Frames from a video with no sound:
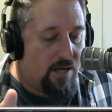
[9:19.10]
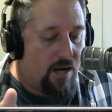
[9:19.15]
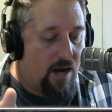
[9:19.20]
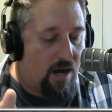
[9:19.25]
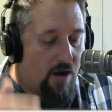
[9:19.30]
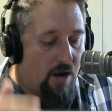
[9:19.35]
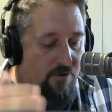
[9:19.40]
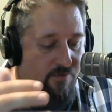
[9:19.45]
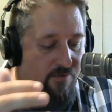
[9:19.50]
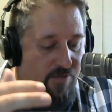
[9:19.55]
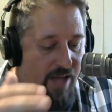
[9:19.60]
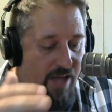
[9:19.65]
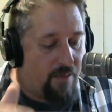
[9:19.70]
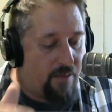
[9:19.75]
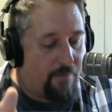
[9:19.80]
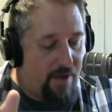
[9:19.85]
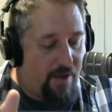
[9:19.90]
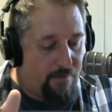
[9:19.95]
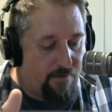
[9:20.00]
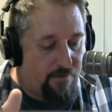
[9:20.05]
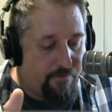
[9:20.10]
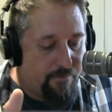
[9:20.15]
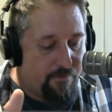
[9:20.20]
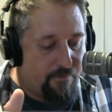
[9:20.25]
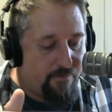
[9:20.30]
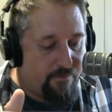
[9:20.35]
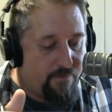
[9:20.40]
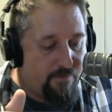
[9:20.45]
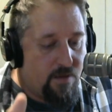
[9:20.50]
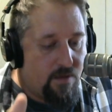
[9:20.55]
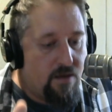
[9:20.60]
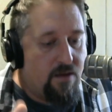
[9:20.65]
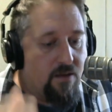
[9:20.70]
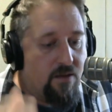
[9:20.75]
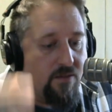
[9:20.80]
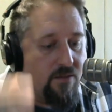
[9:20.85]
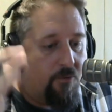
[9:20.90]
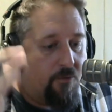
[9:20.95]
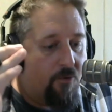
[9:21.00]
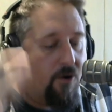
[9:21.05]
Alabama.
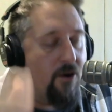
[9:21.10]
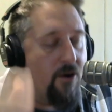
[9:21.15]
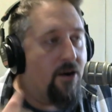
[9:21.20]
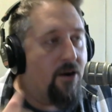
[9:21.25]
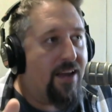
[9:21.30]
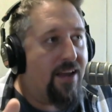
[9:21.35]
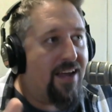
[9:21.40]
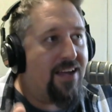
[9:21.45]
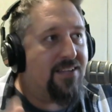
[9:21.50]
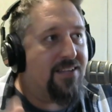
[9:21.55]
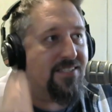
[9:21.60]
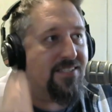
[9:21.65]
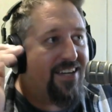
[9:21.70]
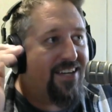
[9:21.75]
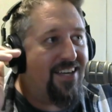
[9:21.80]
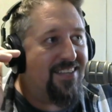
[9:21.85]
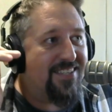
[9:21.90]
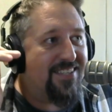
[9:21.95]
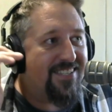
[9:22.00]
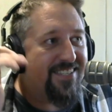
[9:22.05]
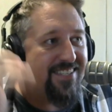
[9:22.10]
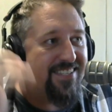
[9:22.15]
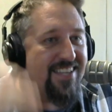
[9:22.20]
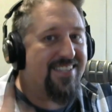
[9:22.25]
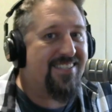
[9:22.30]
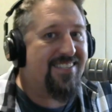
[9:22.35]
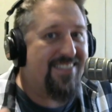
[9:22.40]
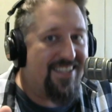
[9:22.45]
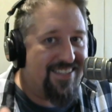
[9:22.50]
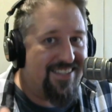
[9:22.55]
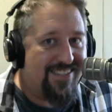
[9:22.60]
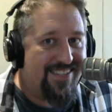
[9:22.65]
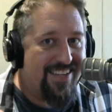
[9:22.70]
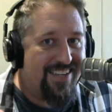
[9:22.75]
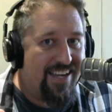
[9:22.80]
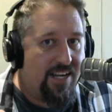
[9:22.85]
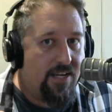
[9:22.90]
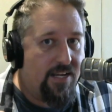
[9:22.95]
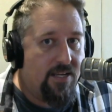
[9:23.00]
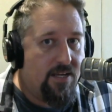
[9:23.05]
The word is
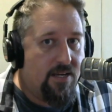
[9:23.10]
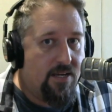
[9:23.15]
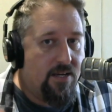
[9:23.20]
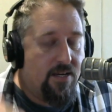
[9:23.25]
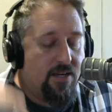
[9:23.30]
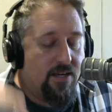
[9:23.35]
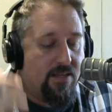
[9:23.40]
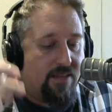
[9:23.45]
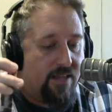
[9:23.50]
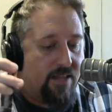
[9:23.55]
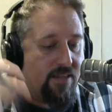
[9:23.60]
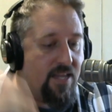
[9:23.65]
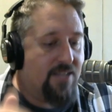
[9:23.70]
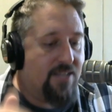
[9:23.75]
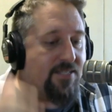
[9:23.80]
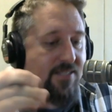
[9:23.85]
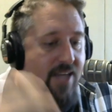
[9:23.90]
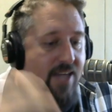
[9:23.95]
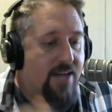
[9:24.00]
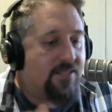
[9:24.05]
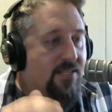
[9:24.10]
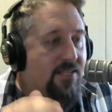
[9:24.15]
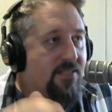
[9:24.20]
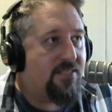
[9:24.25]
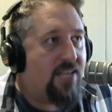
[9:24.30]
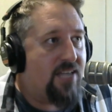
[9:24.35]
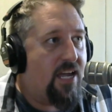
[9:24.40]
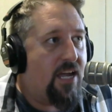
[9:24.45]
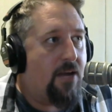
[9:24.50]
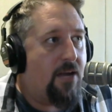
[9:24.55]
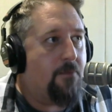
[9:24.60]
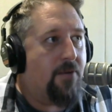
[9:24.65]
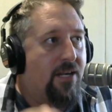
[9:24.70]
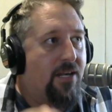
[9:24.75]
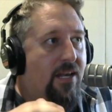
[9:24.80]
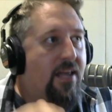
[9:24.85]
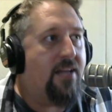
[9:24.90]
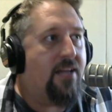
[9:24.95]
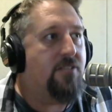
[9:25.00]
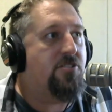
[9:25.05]
consistency. That this Texas team
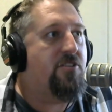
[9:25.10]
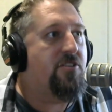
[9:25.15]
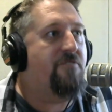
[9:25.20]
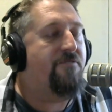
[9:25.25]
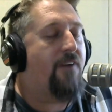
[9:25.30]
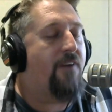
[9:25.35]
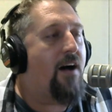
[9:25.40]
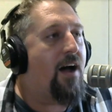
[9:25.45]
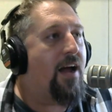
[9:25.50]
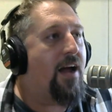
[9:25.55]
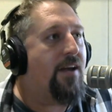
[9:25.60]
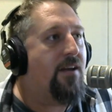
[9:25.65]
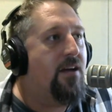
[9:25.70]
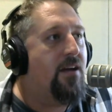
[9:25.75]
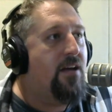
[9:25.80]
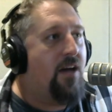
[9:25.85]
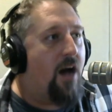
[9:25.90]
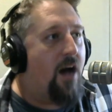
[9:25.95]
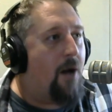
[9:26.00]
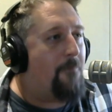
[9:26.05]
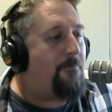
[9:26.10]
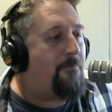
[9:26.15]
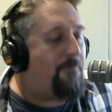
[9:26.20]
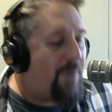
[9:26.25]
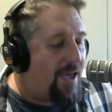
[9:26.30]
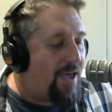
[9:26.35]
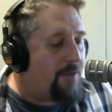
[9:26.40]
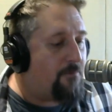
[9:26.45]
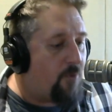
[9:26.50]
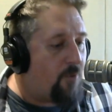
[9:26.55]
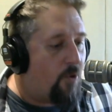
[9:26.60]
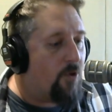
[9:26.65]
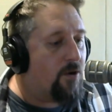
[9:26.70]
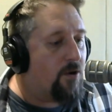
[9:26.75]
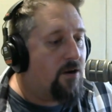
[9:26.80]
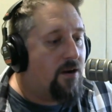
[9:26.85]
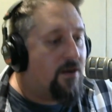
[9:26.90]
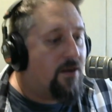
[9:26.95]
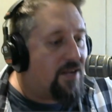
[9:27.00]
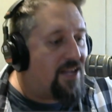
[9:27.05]
needs to find a bit
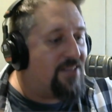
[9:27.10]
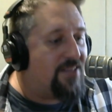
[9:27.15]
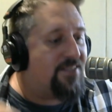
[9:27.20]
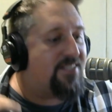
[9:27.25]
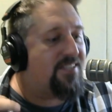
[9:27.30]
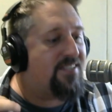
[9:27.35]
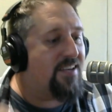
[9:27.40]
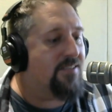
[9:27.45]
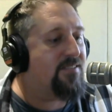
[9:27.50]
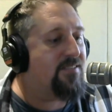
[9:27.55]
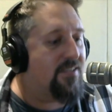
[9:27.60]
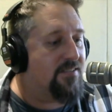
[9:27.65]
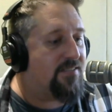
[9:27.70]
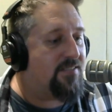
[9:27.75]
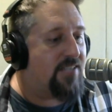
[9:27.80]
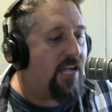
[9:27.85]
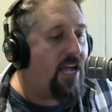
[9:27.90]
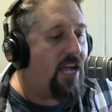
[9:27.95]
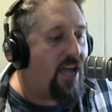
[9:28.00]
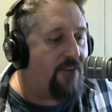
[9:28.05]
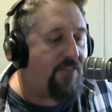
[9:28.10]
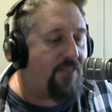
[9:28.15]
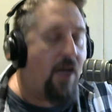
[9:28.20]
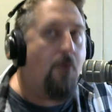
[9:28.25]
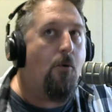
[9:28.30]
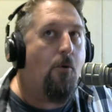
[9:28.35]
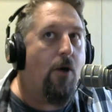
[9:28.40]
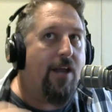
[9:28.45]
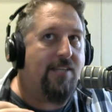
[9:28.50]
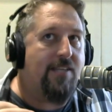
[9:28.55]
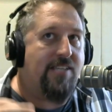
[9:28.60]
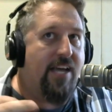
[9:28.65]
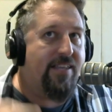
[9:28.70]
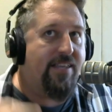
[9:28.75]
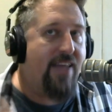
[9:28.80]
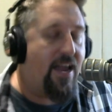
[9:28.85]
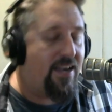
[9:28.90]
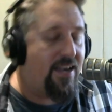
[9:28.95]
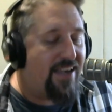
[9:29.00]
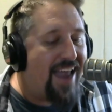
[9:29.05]
more consistency if they want to
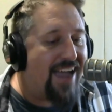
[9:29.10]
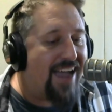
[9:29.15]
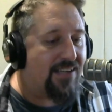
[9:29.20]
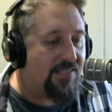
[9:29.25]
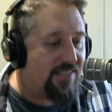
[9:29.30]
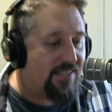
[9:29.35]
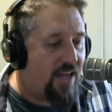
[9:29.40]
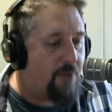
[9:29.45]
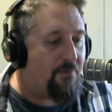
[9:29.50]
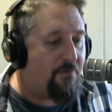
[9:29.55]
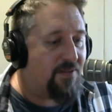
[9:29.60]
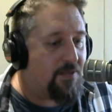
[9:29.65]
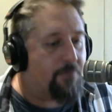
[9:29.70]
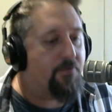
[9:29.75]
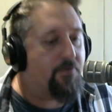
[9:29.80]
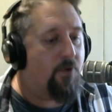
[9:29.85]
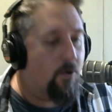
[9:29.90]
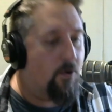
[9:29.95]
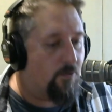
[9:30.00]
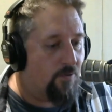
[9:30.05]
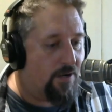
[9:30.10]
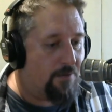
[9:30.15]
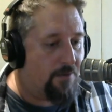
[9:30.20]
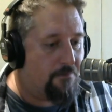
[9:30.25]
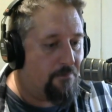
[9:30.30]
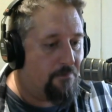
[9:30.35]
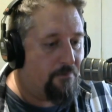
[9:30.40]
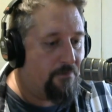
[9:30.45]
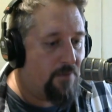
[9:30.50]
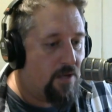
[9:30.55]
take that next step as a program.